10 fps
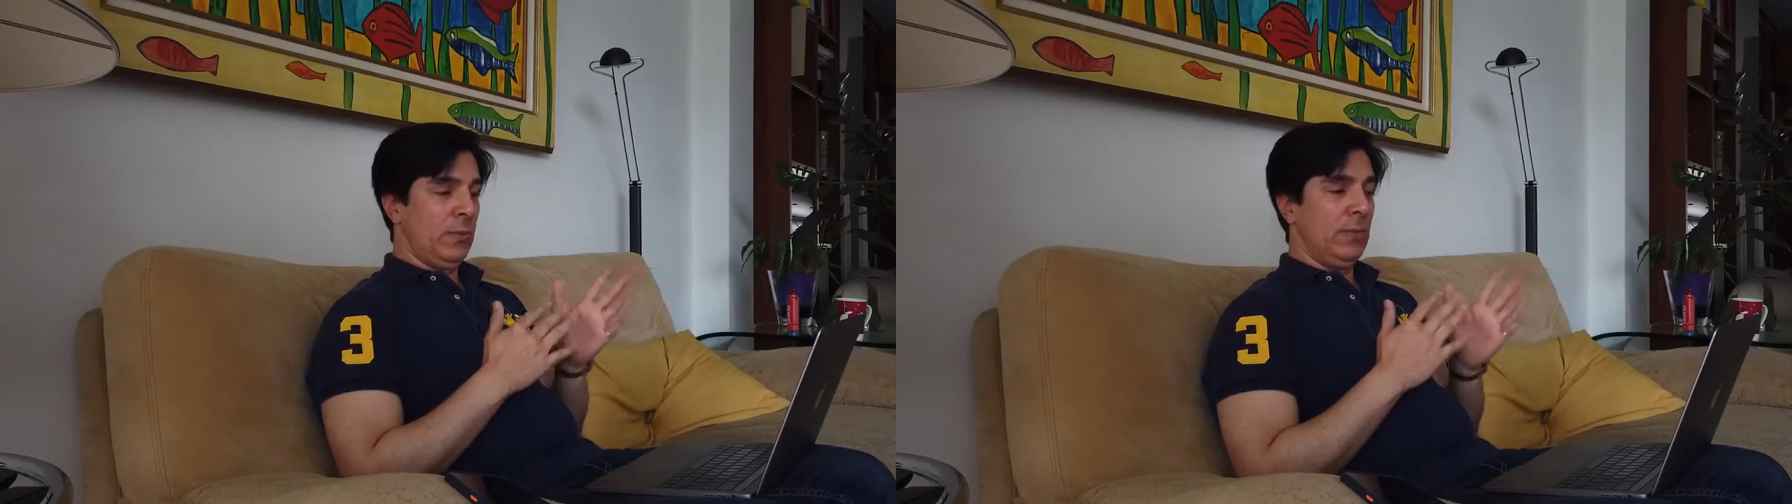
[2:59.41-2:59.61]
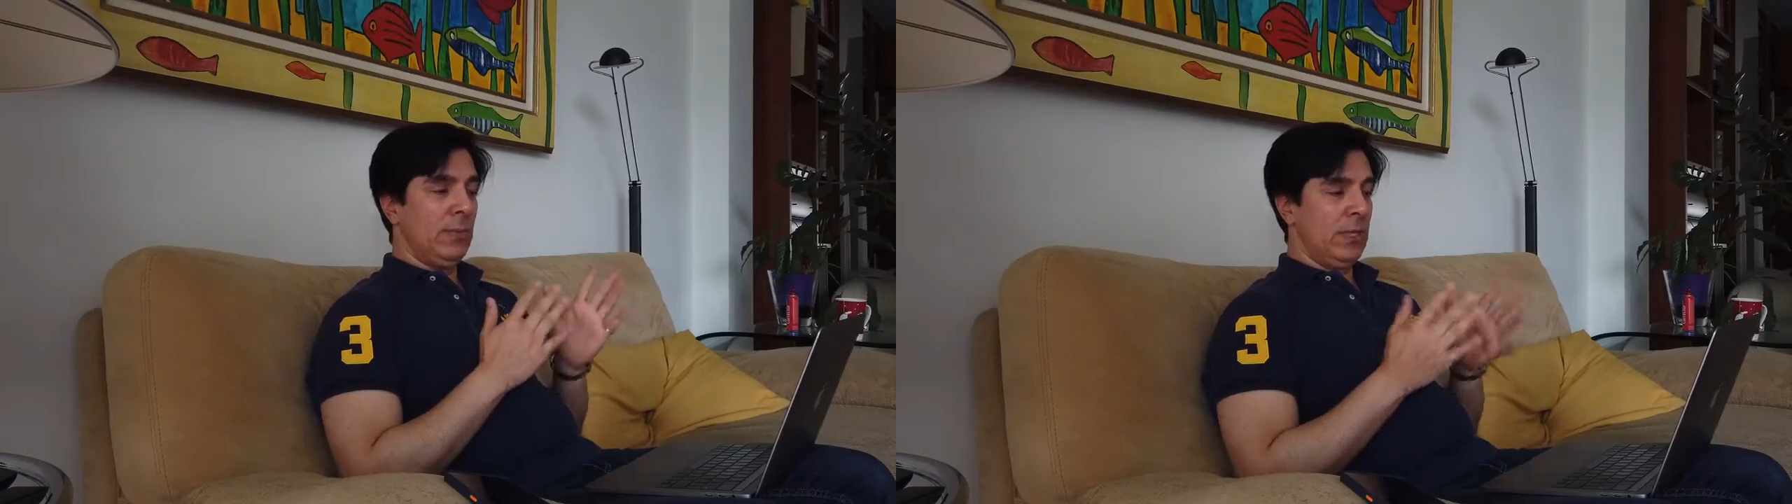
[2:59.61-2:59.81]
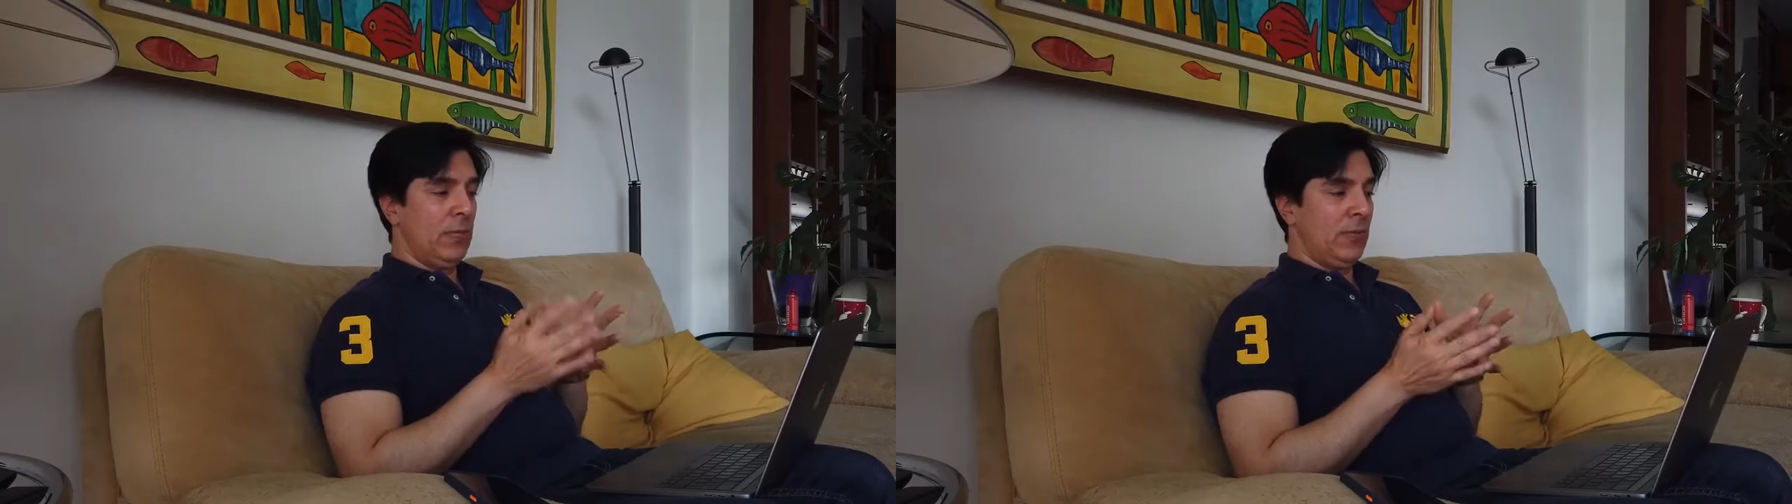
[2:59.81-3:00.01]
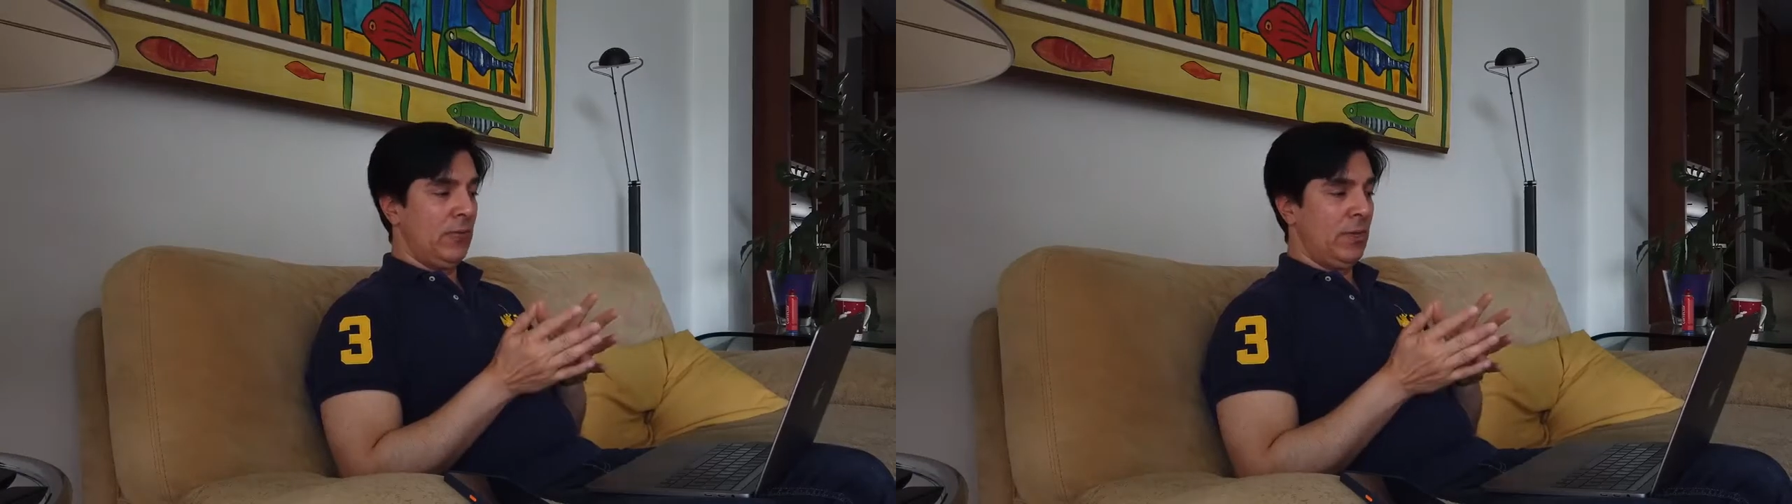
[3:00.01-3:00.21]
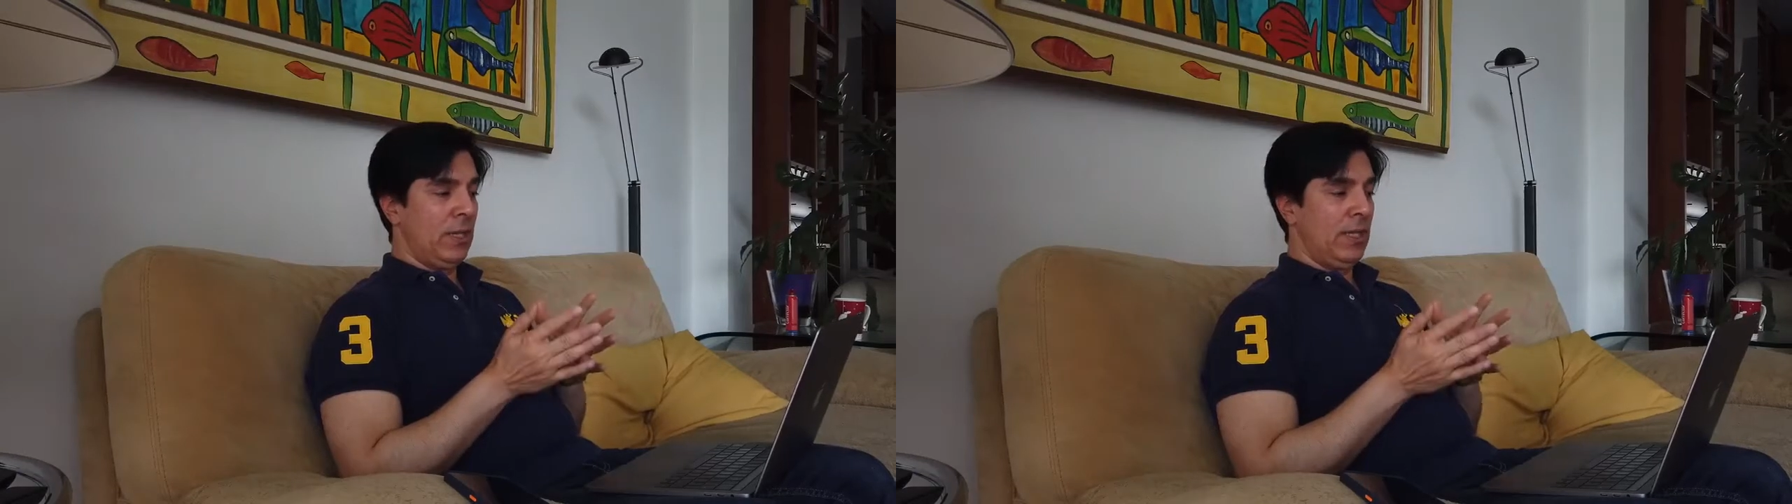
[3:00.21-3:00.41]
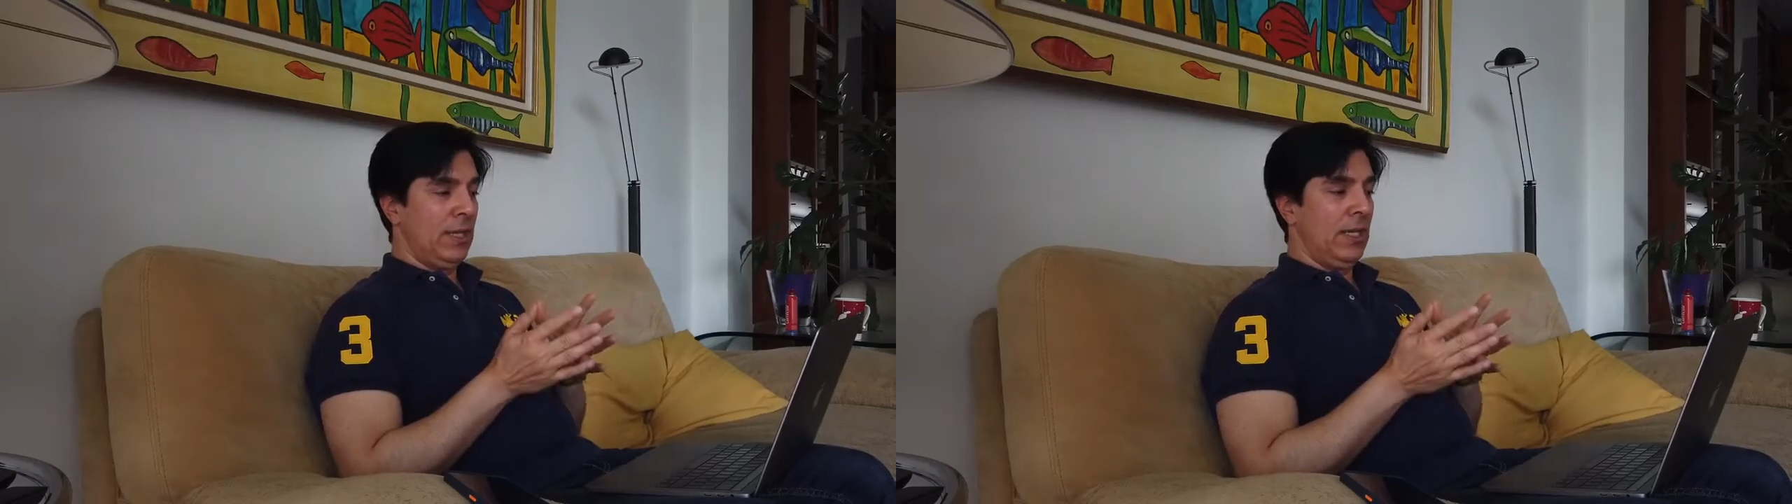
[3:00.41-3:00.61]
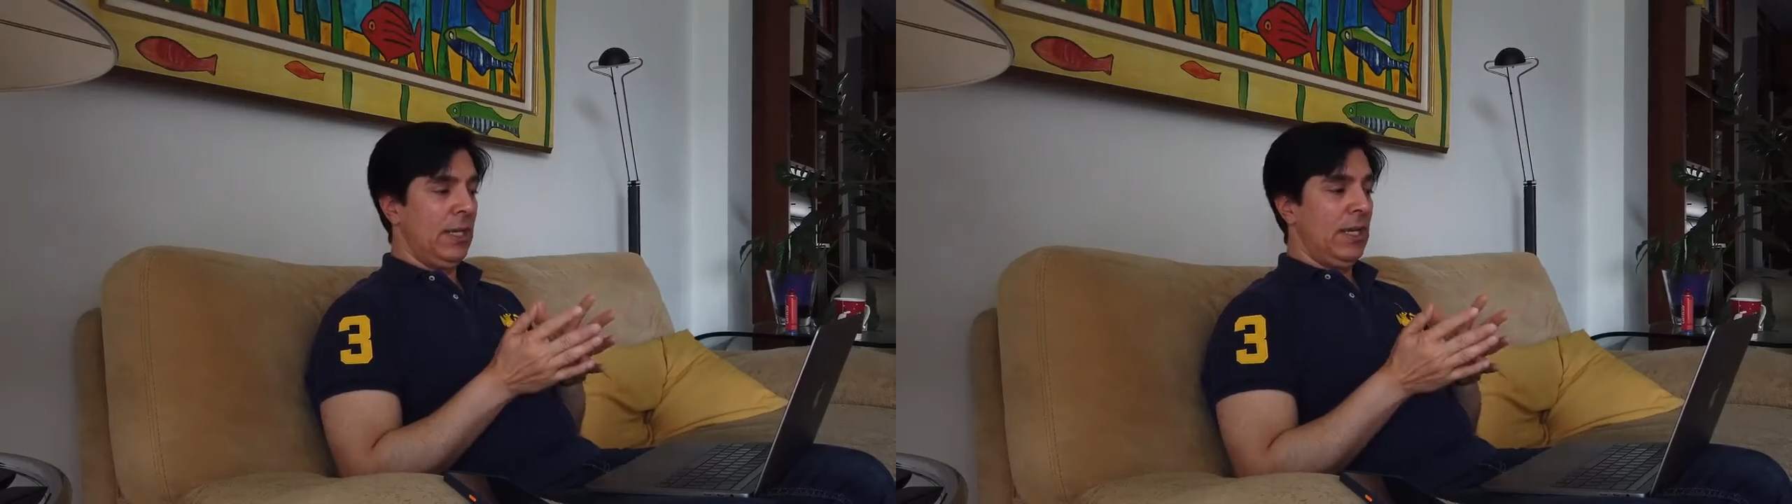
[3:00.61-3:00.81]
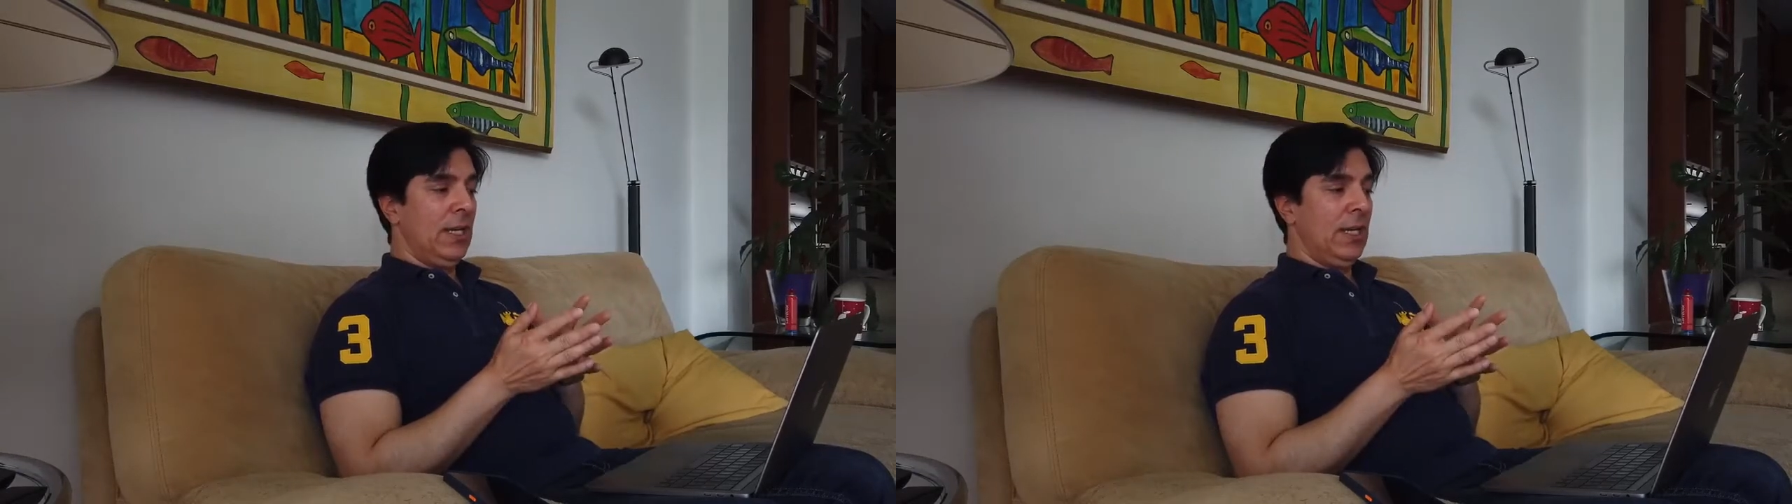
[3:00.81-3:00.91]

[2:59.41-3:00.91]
be Monday to Friday,